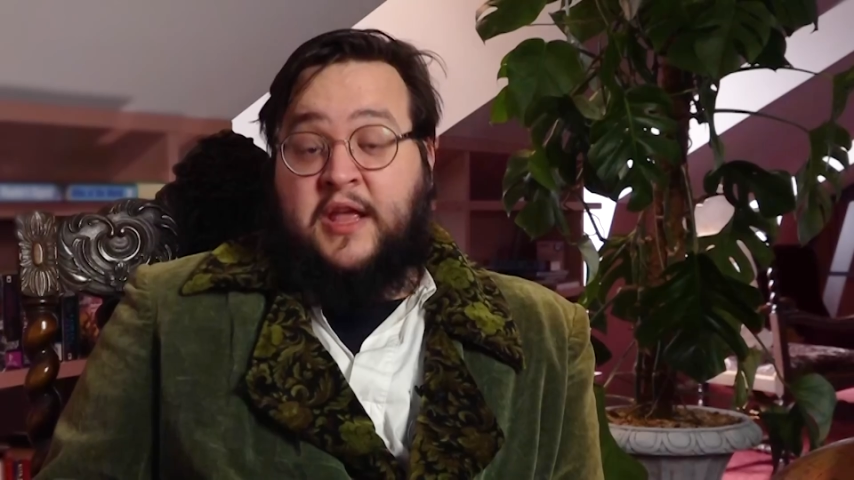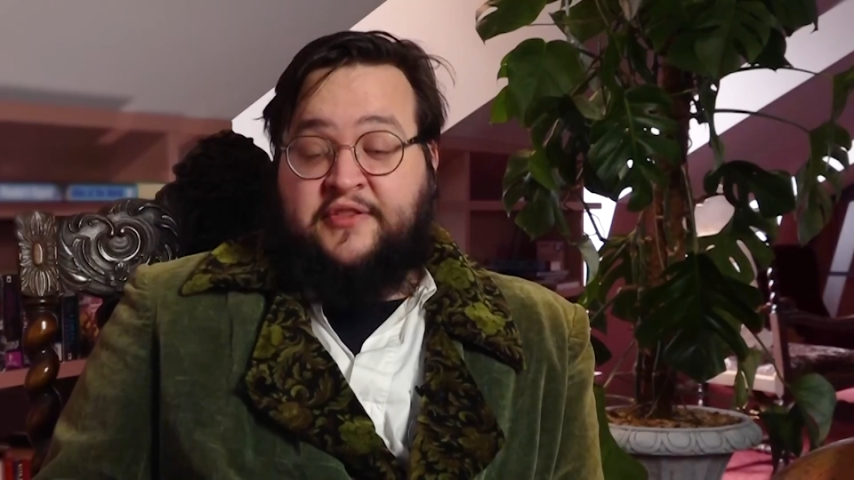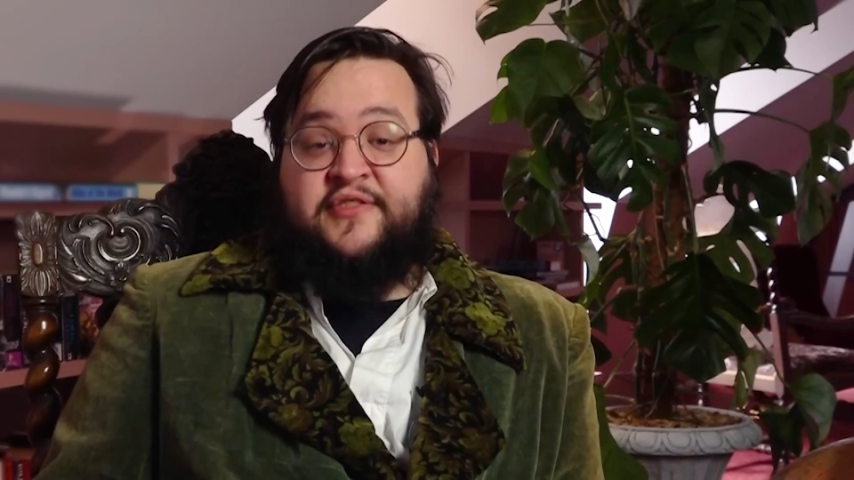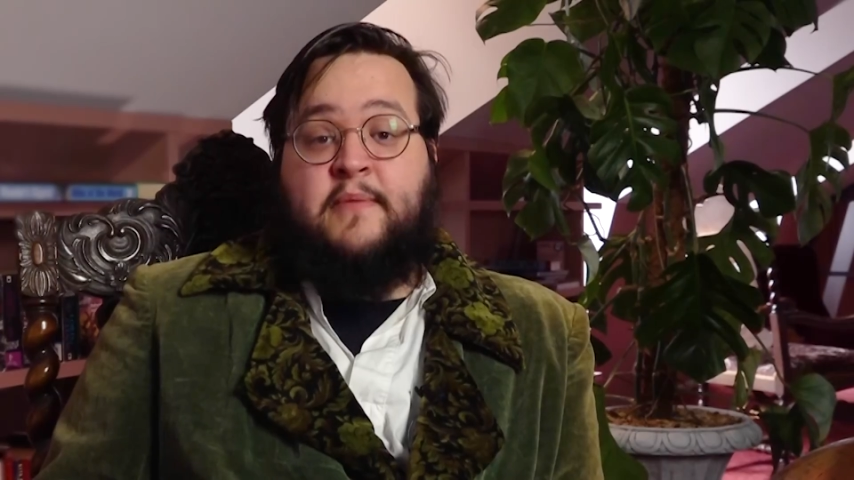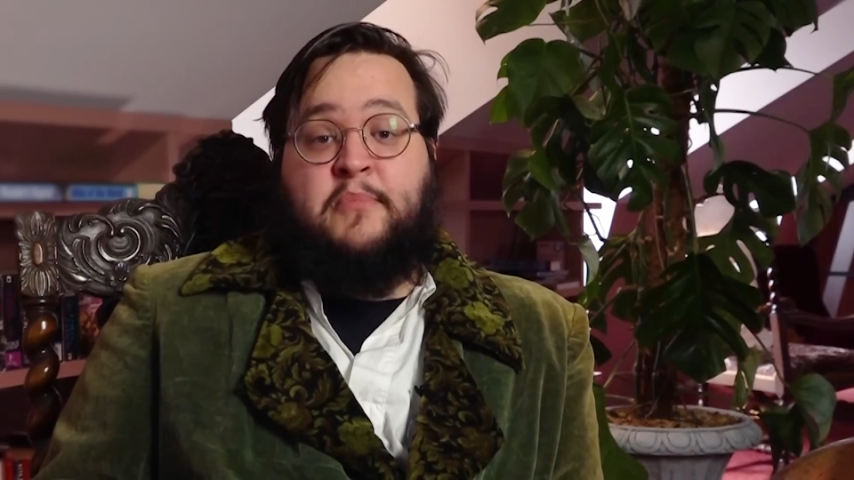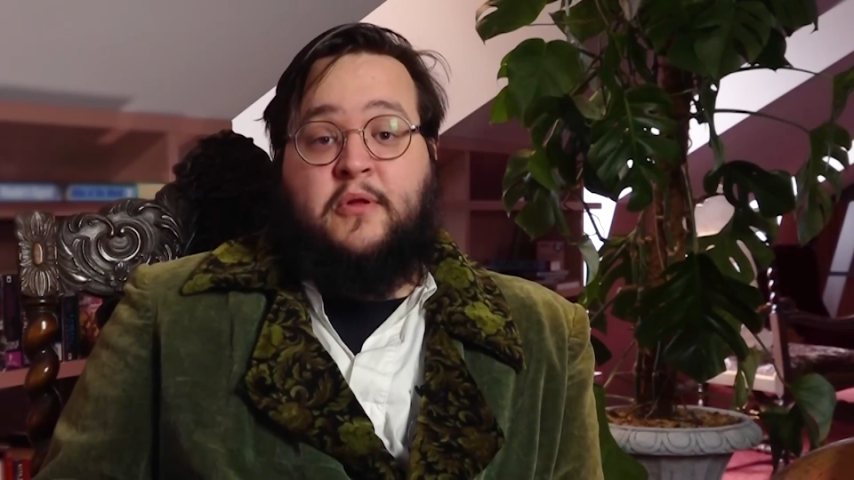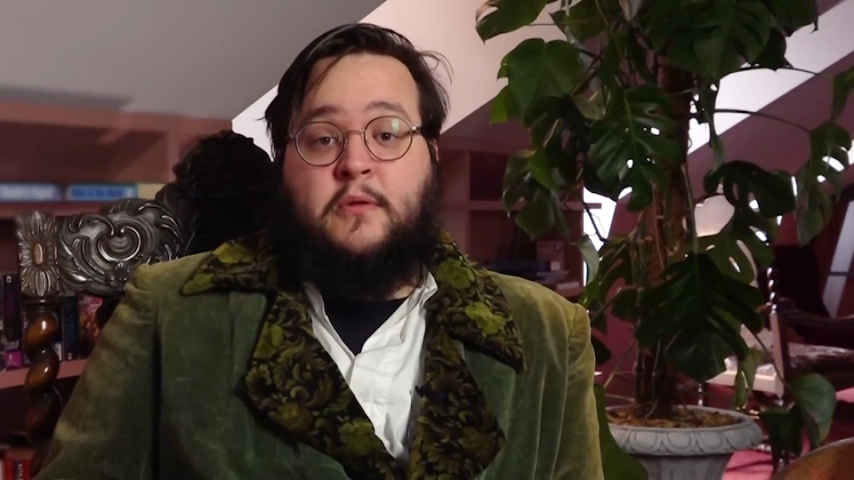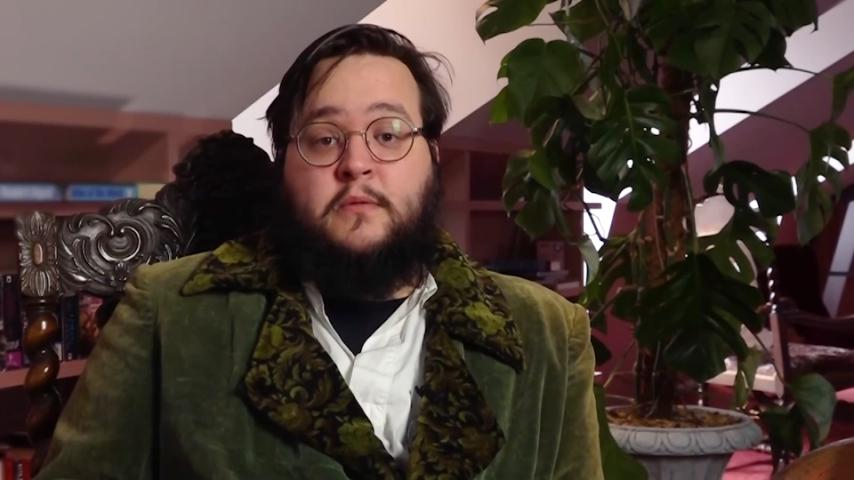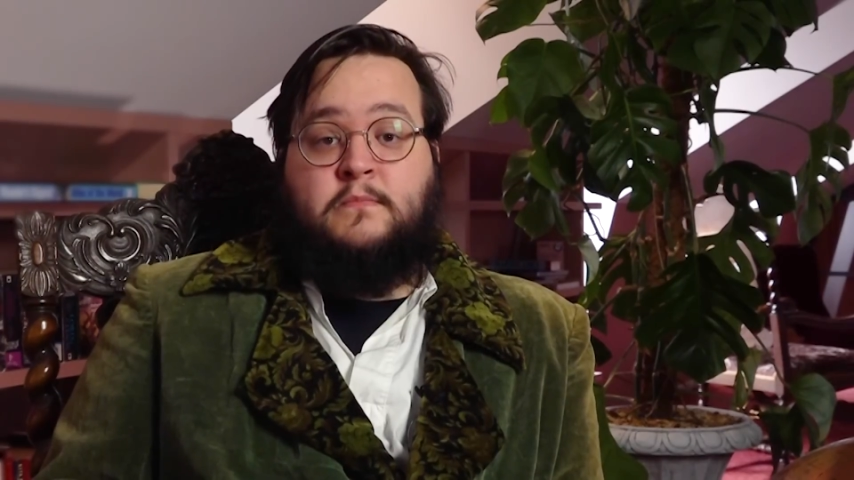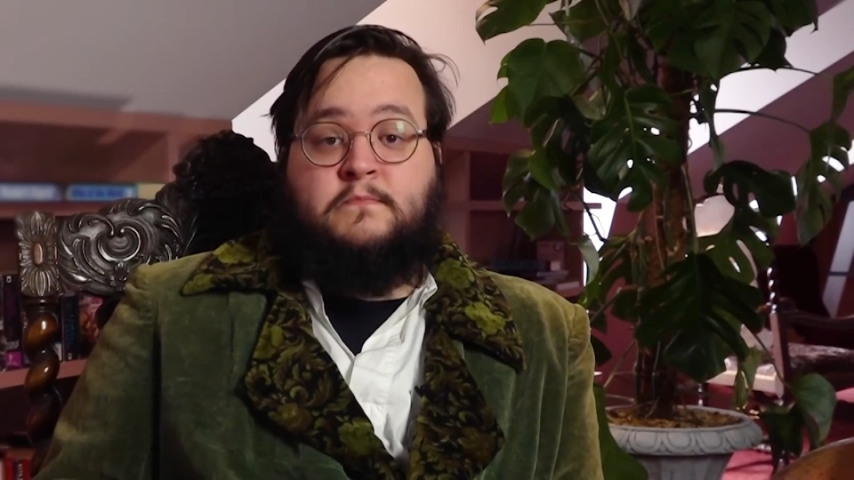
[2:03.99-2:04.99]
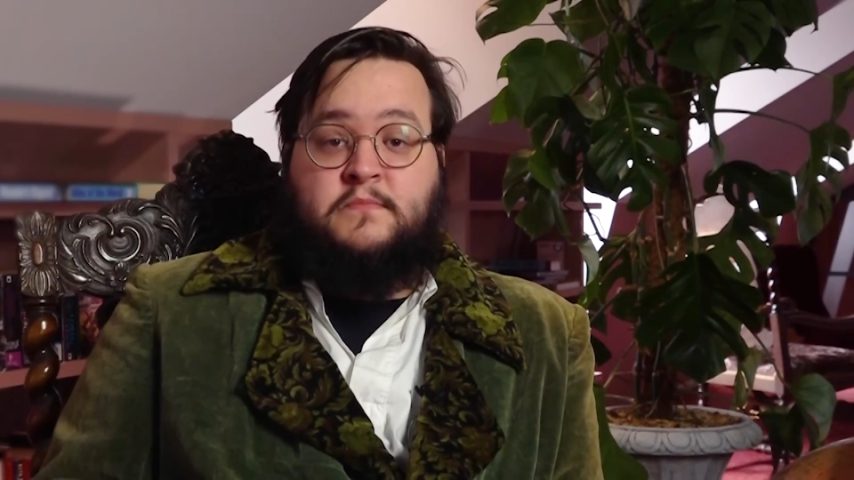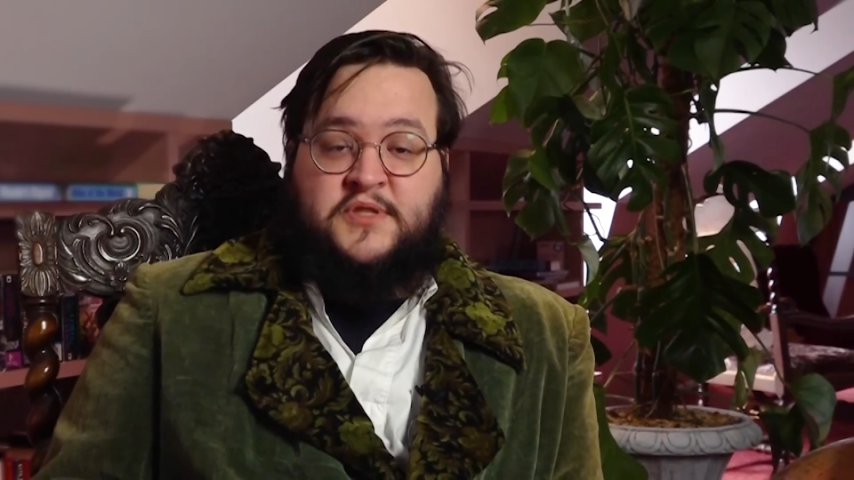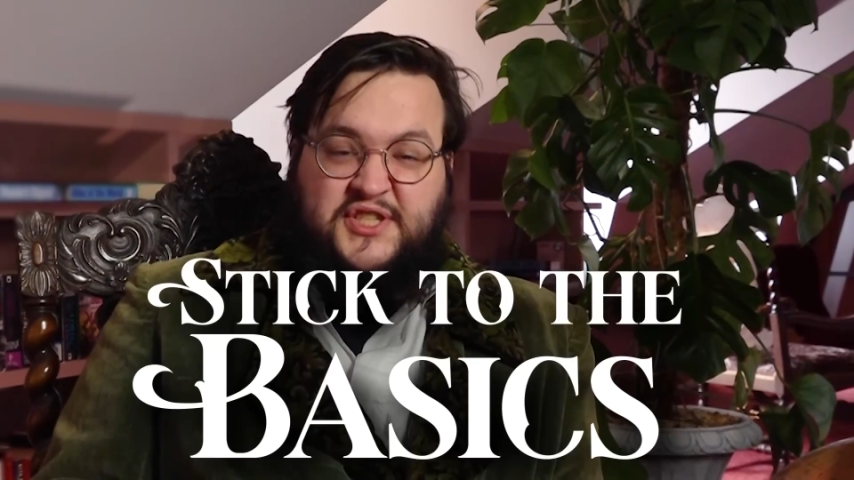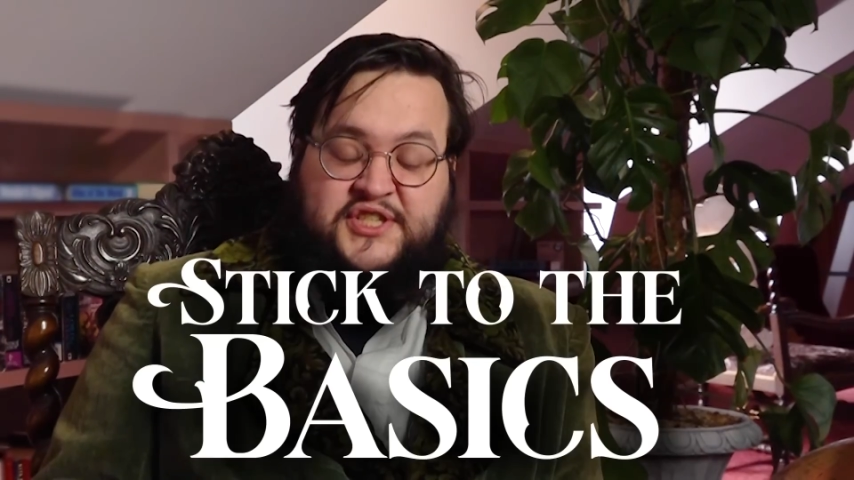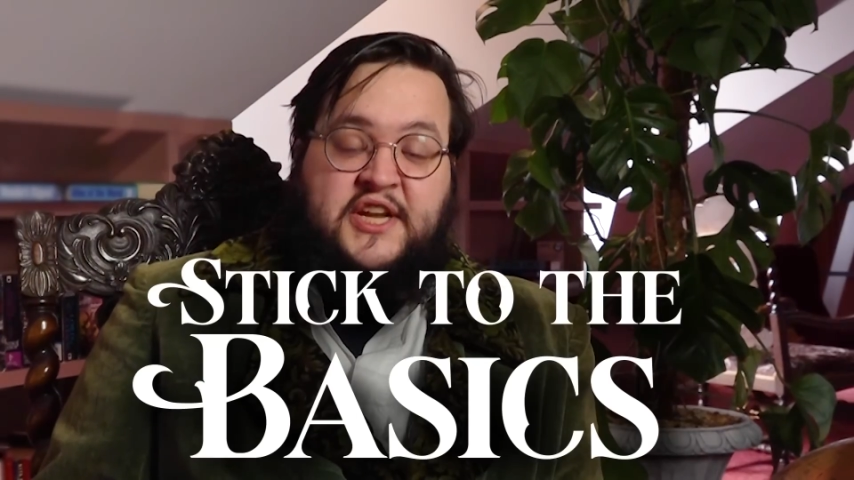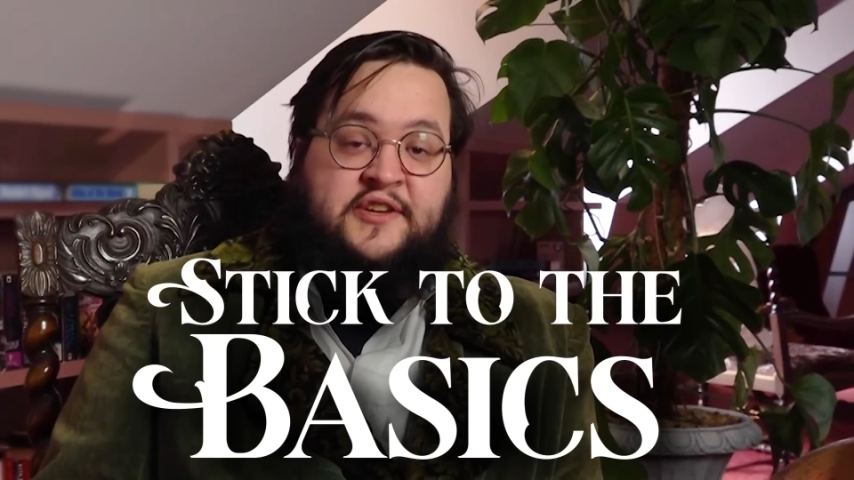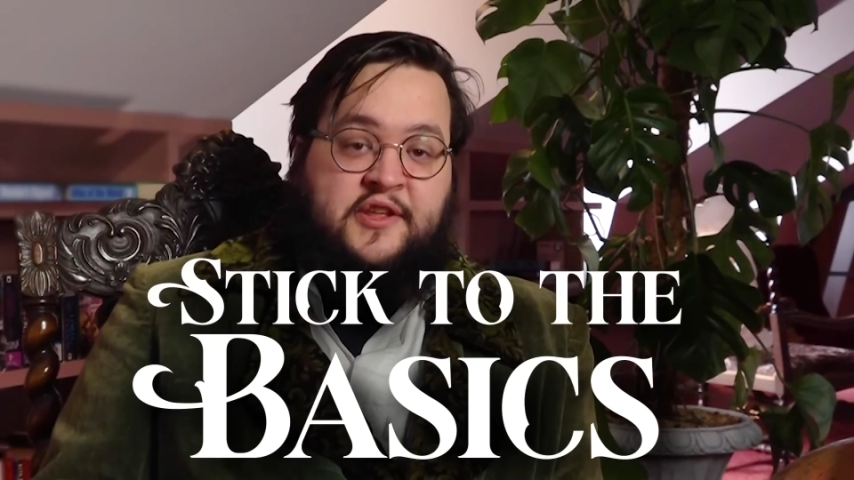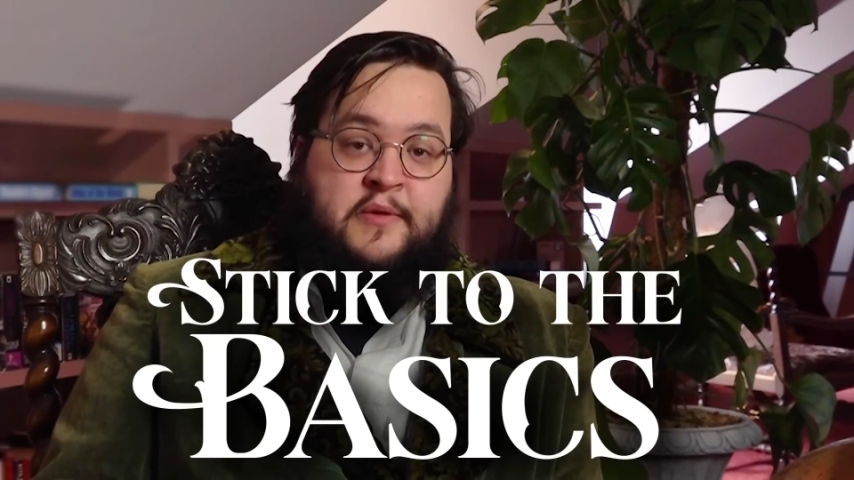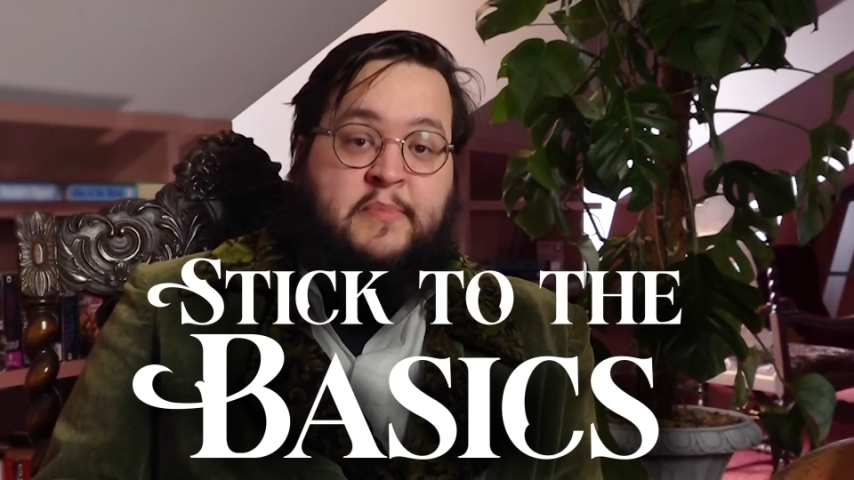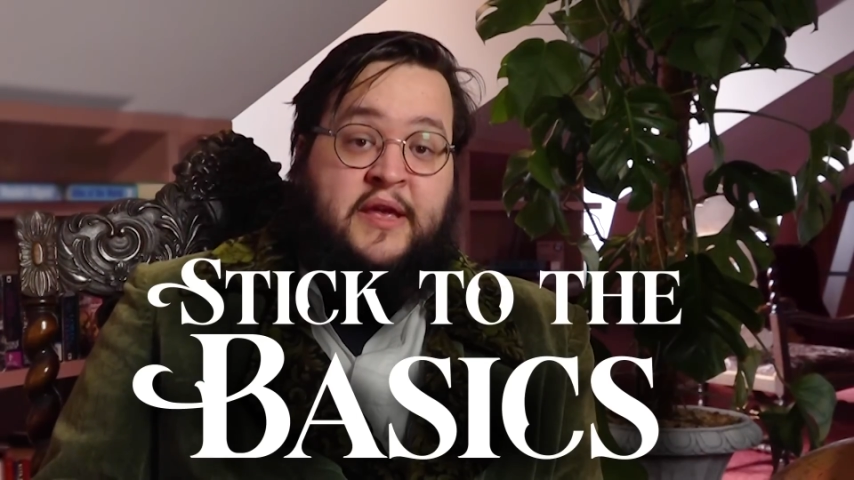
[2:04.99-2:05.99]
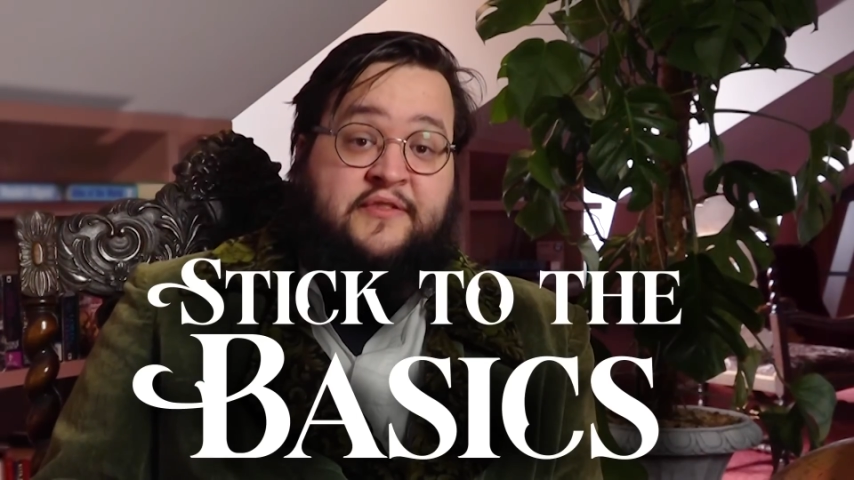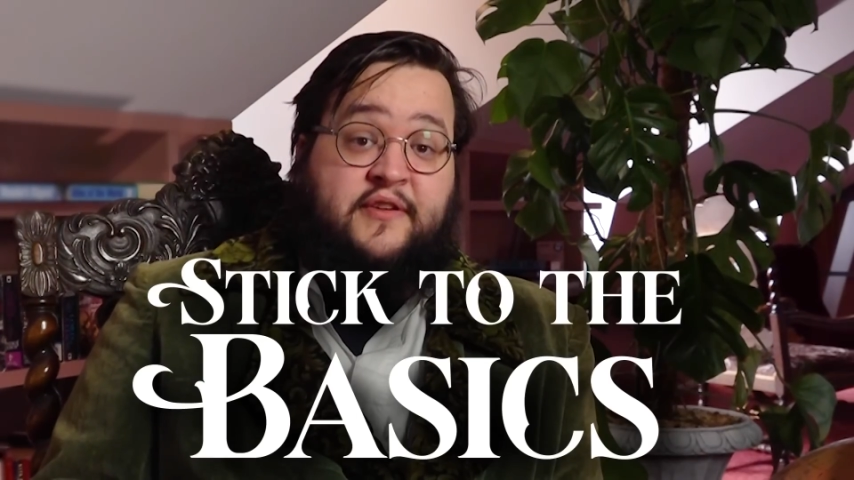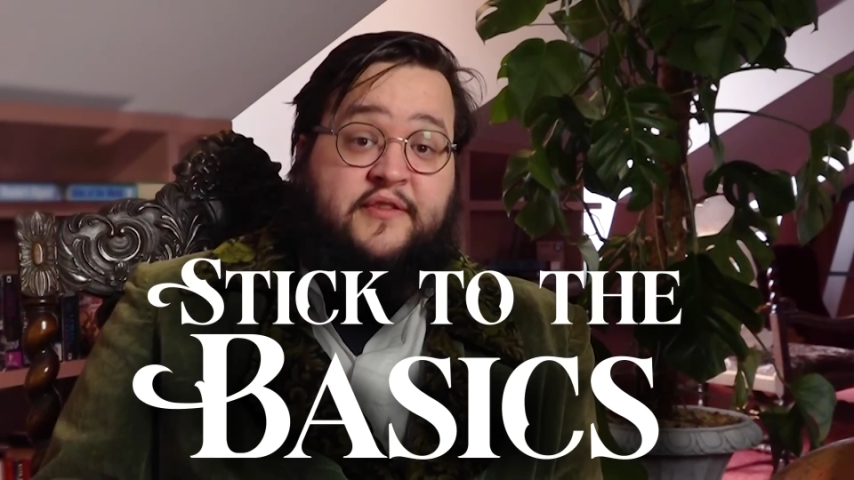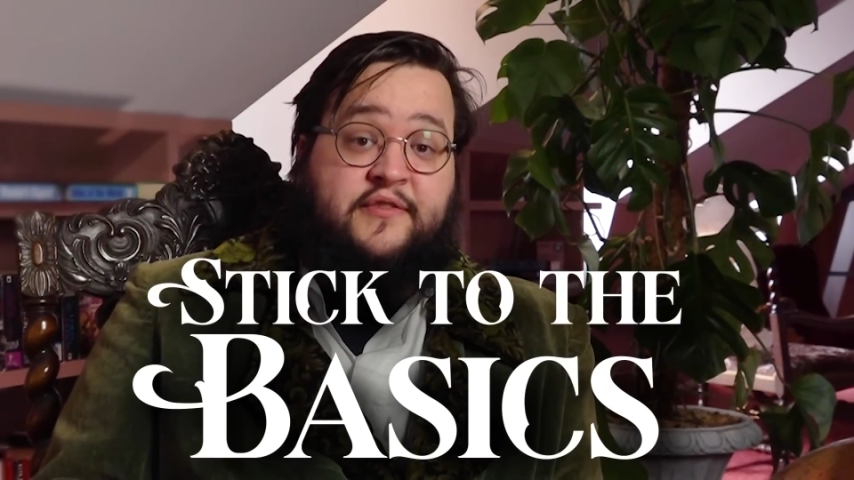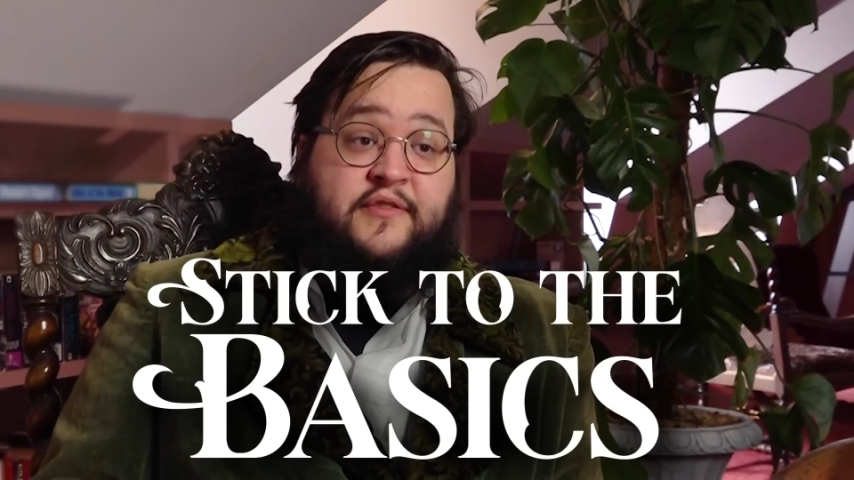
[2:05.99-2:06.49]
It's simple. Stick to the basics.